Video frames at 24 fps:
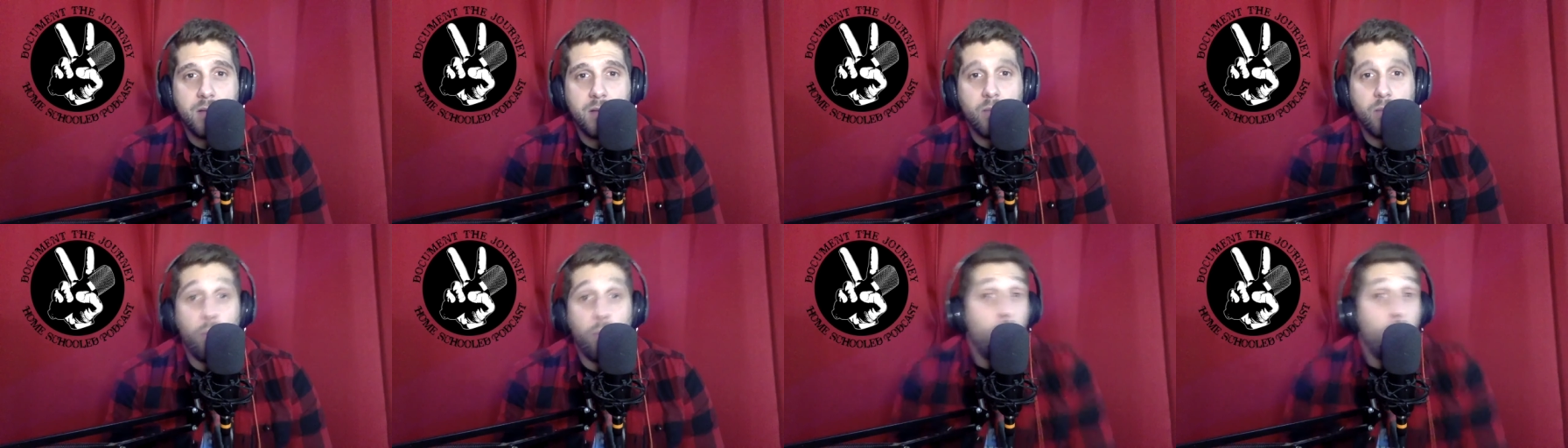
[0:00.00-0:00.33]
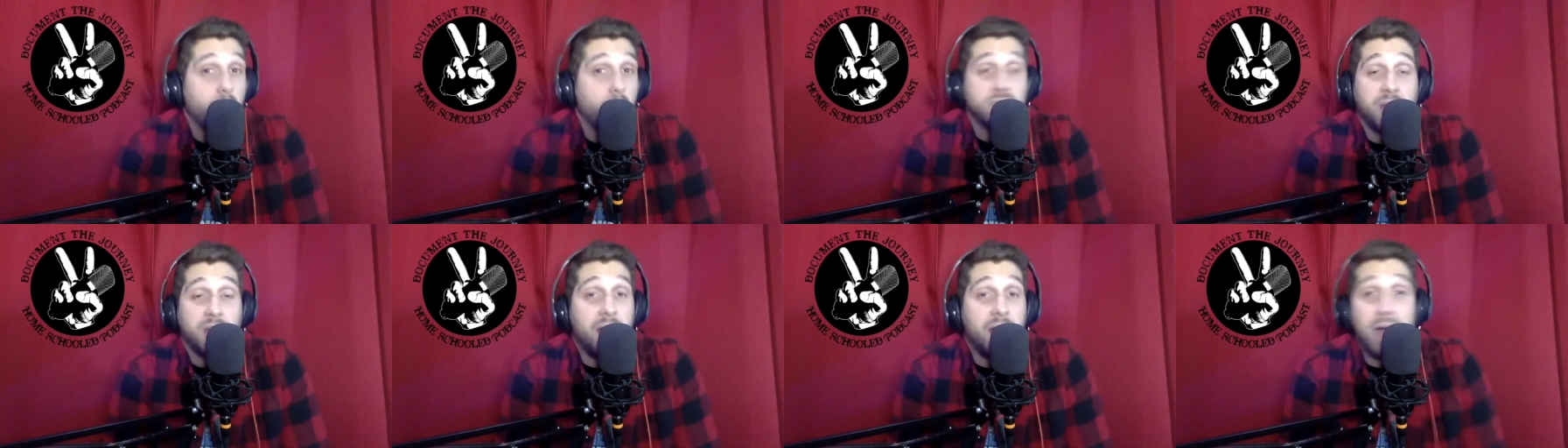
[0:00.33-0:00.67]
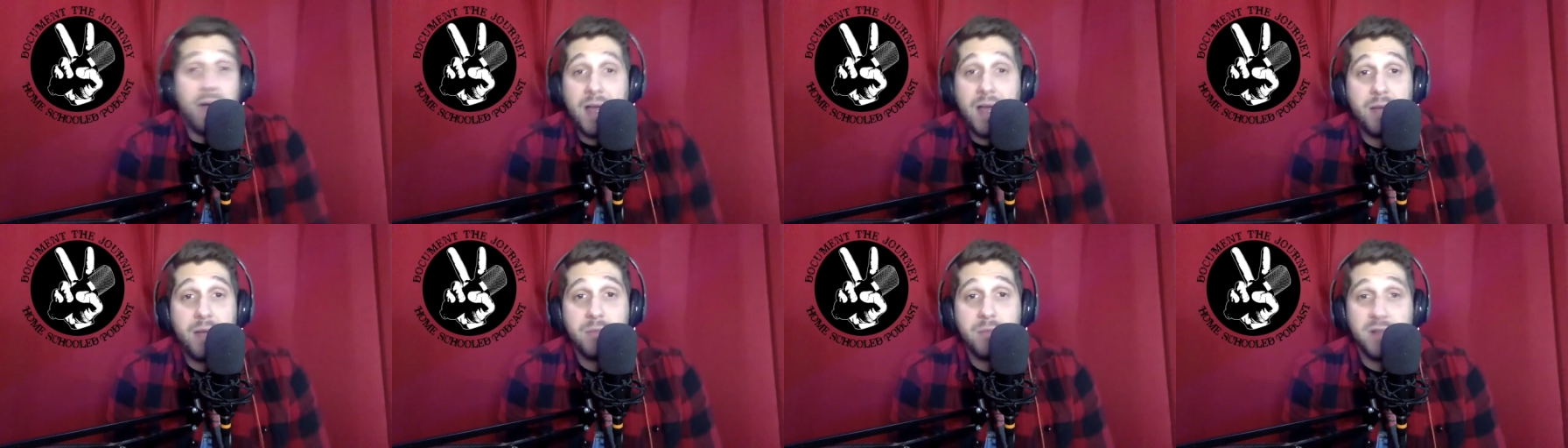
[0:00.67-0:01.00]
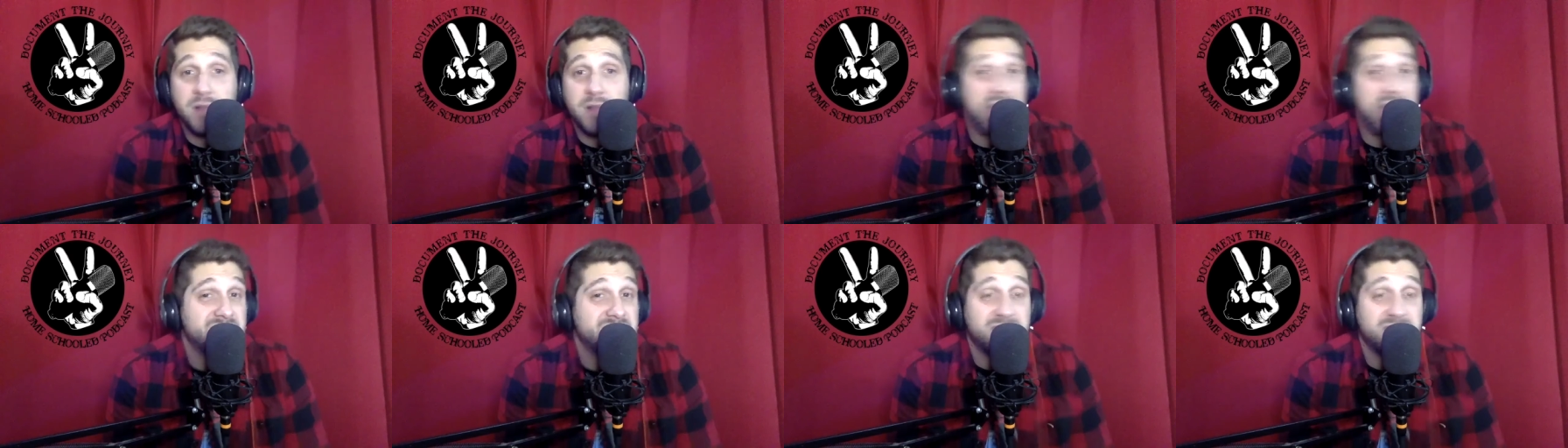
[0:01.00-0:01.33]
More time?
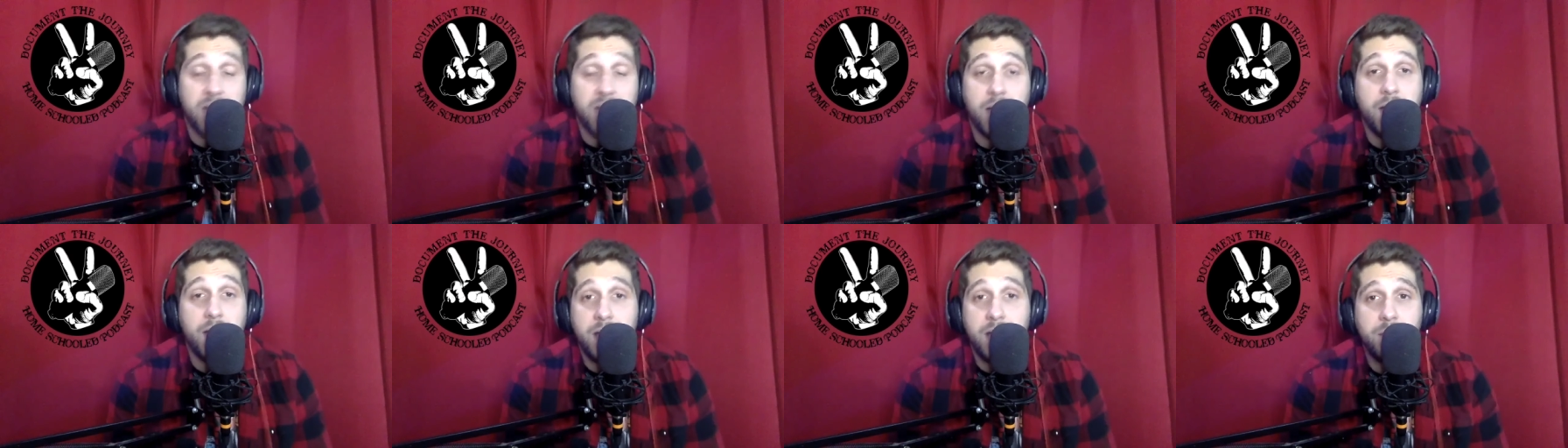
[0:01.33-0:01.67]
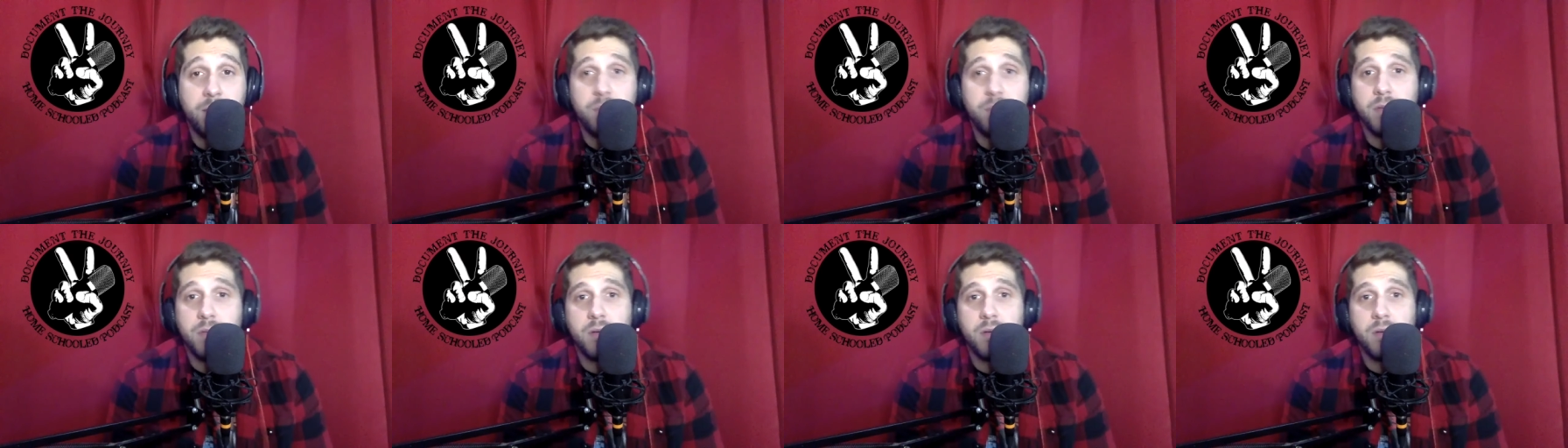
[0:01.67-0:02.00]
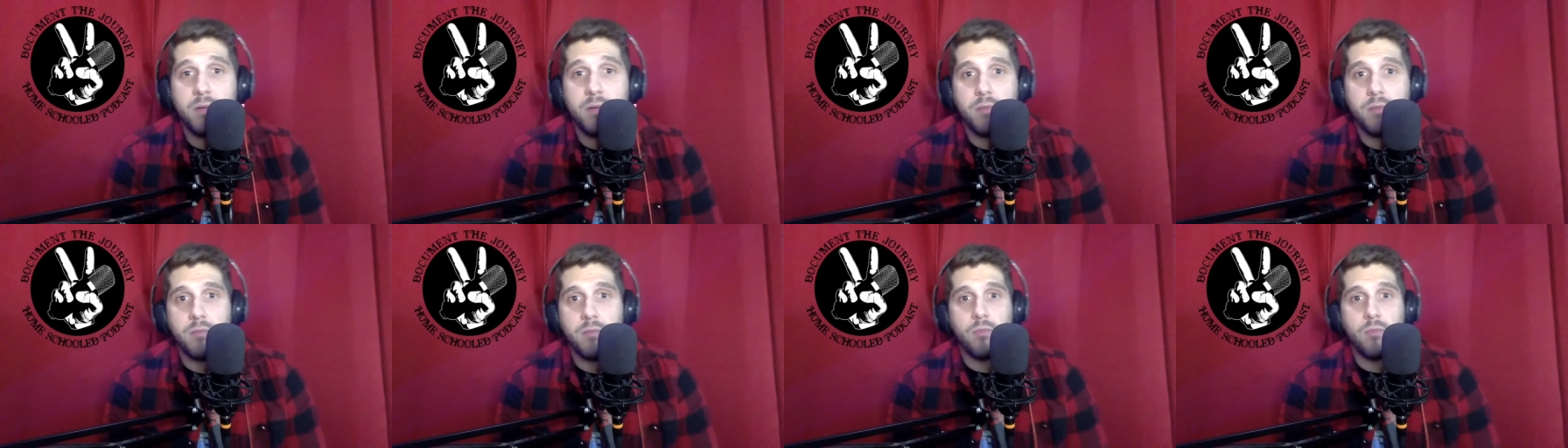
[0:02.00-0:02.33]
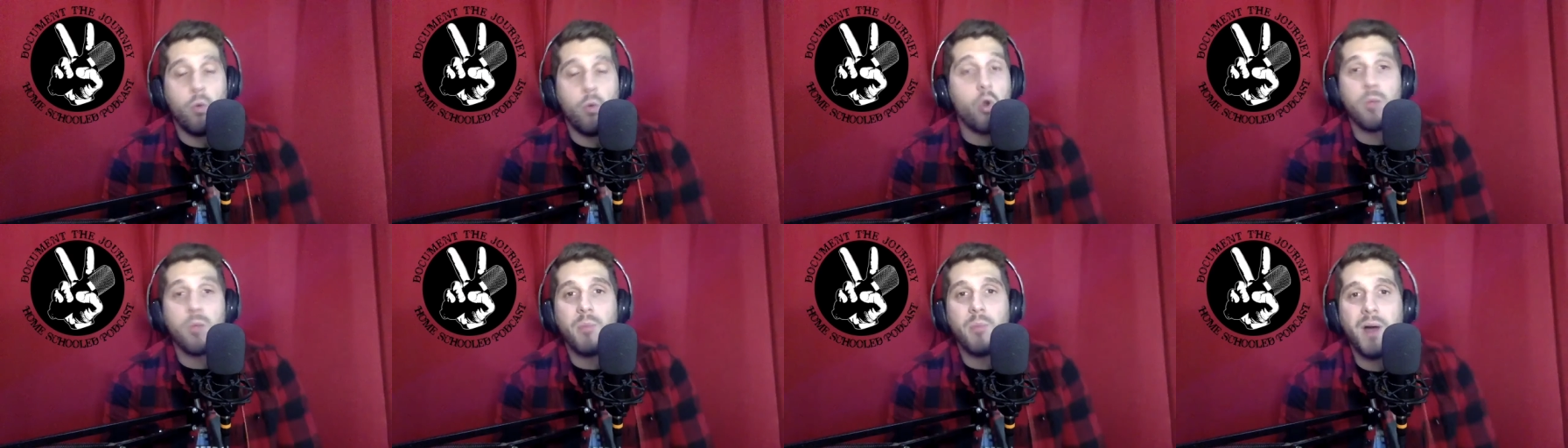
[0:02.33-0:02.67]
Less time?
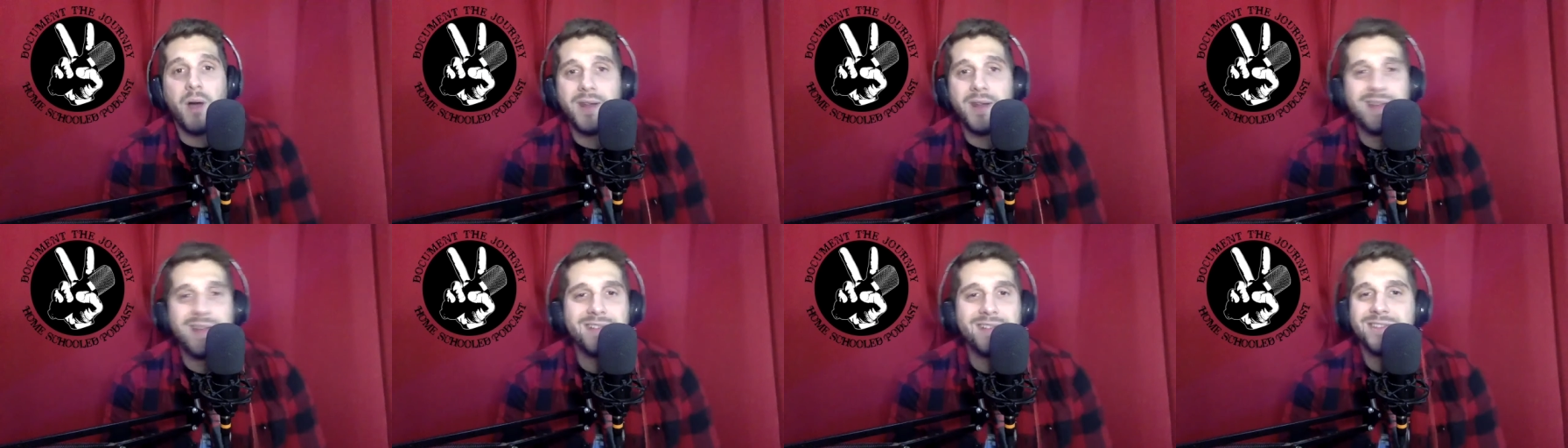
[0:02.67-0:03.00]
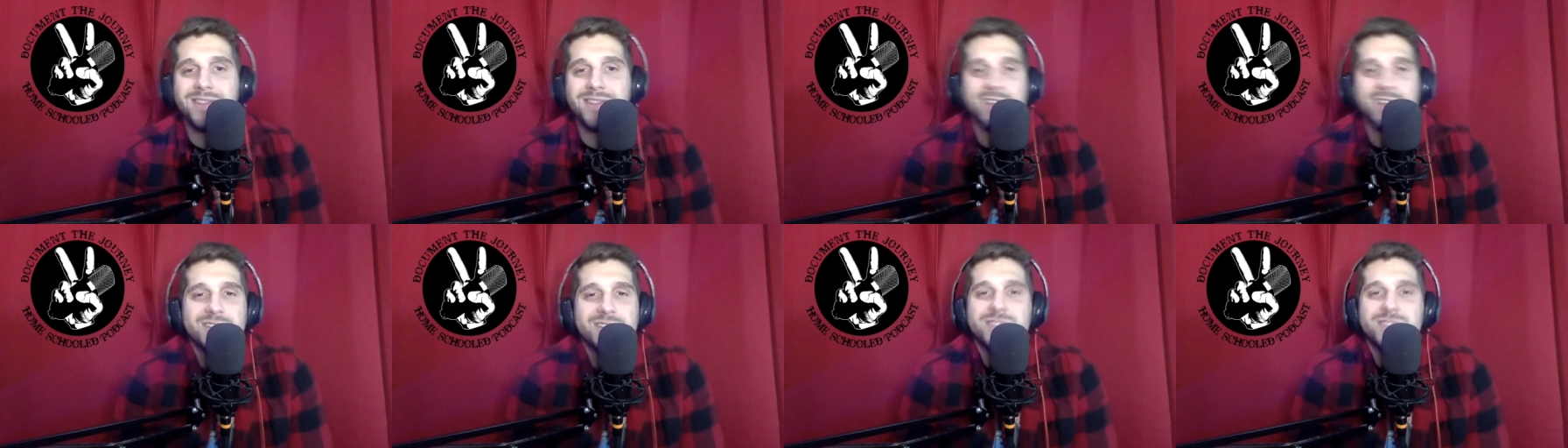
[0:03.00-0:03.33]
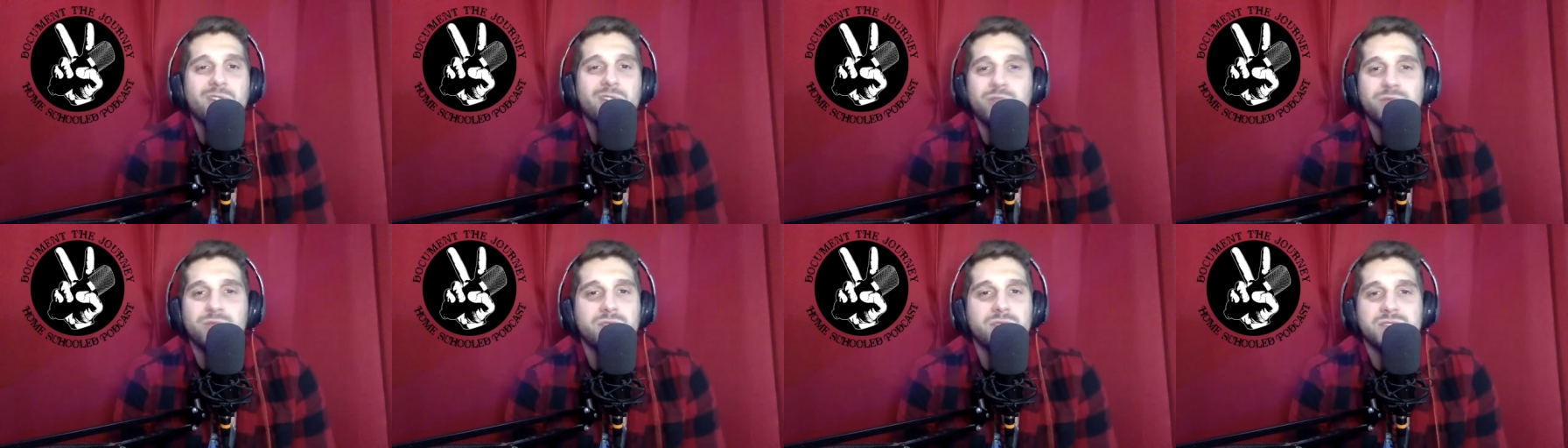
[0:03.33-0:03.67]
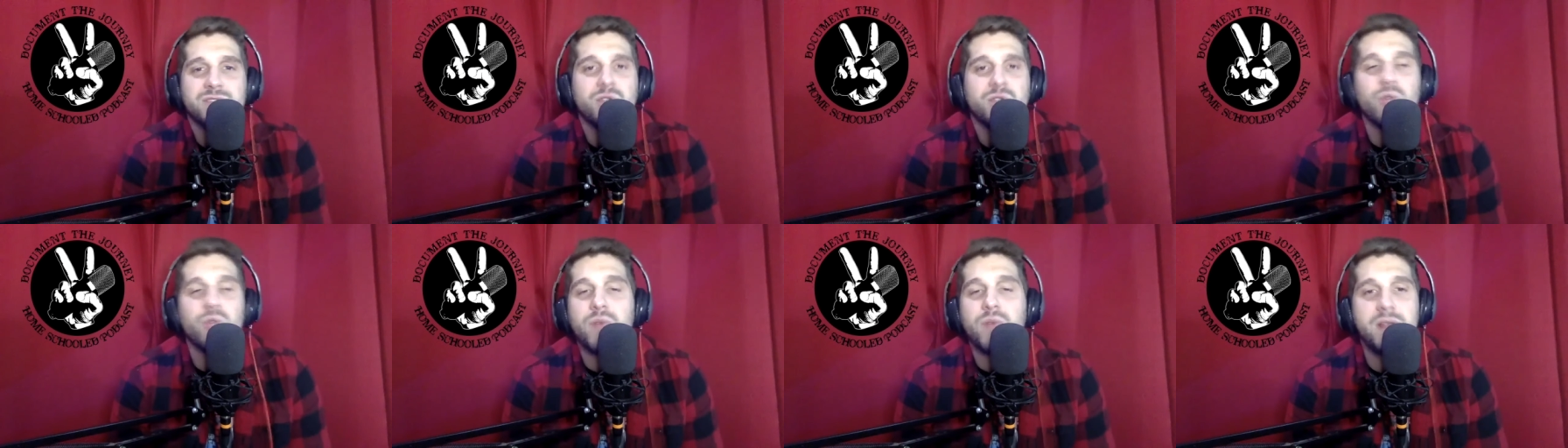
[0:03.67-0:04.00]
More money? There's no
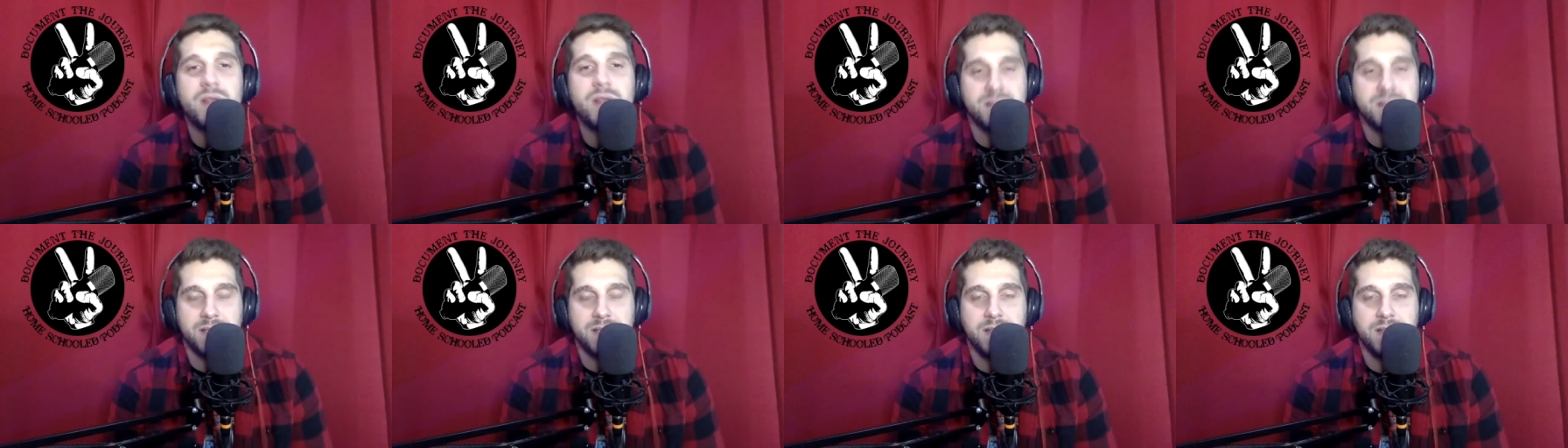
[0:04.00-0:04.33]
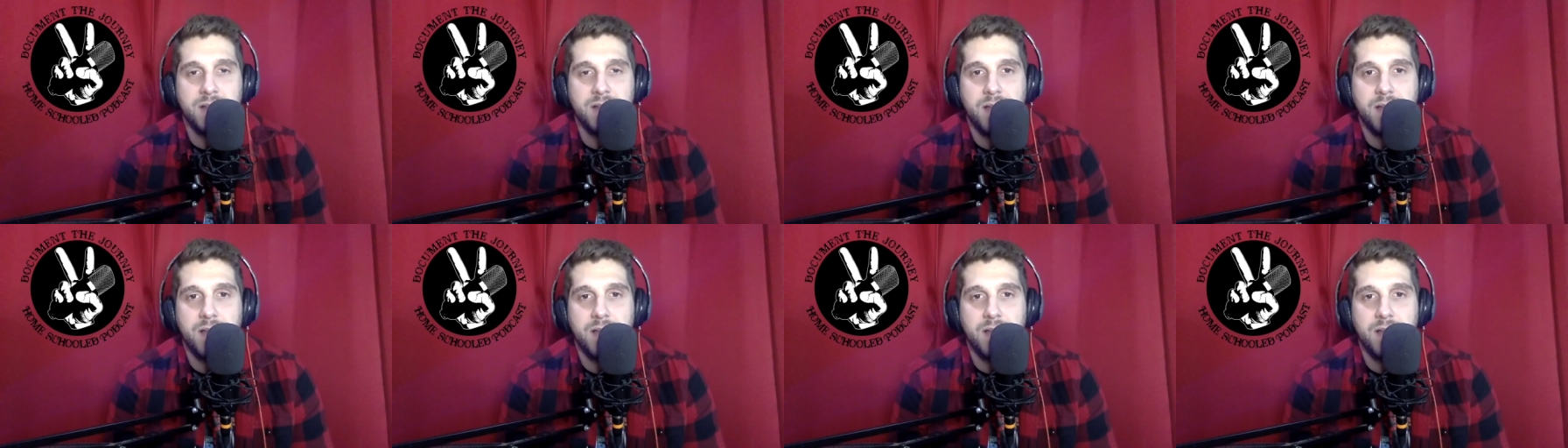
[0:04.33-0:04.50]
reason.